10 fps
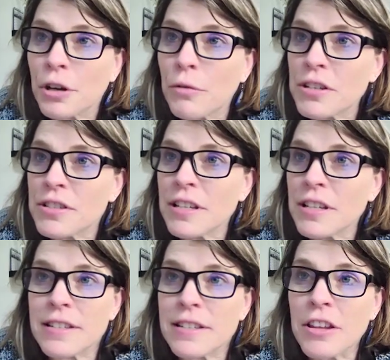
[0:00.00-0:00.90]
the question
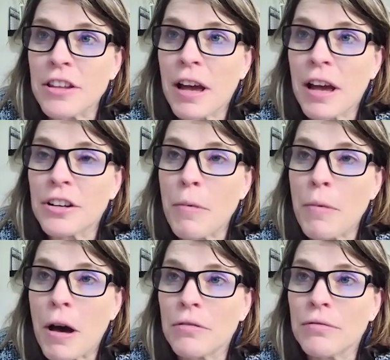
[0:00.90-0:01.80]
is, now that you kind of know
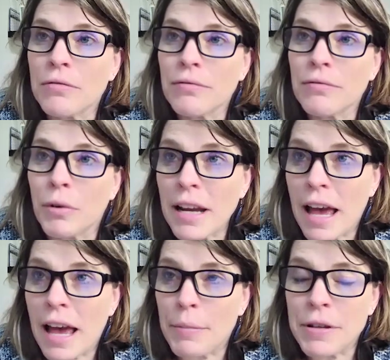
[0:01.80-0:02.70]
about what
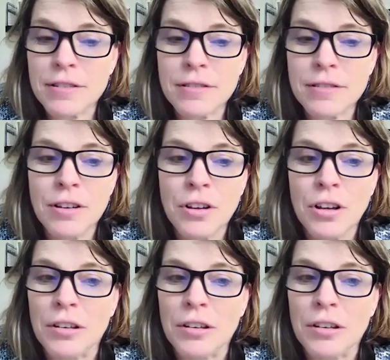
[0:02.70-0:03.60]
happens,
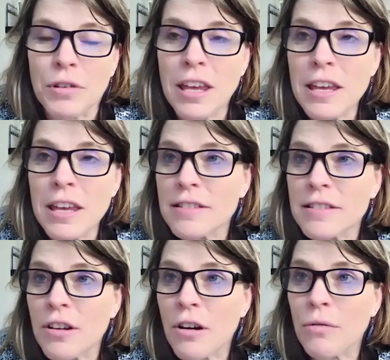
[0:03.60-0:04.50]
and the key is
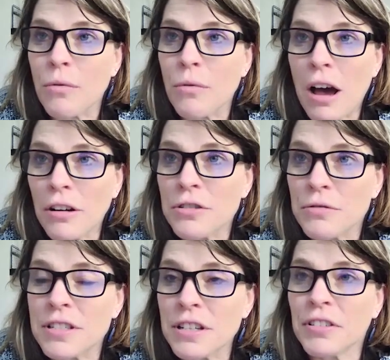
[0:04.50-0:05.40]
to know how to
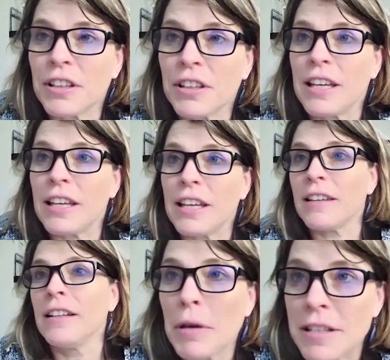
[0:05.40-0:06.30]
do it differently.
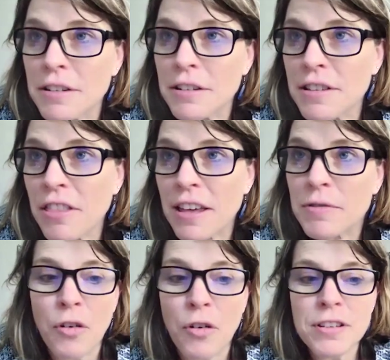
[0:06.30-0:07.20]
Because here's the
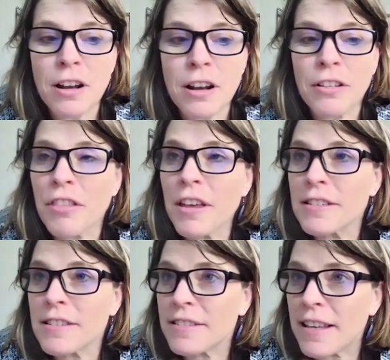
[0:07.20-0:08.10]
thing, focus on all the
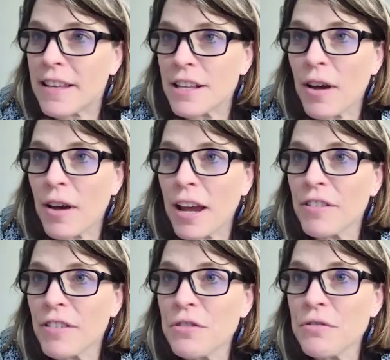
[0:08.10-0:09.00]
things. Is it satisfying
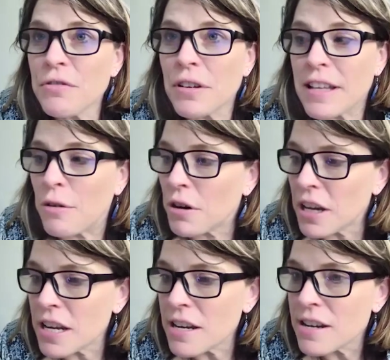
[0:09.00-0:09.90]
for you? Is that
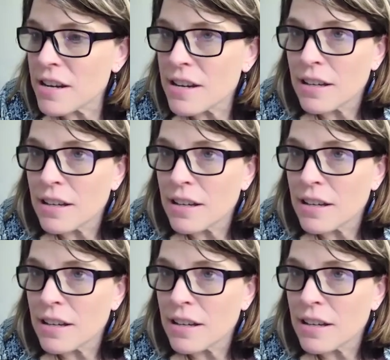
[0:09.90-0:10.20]
working?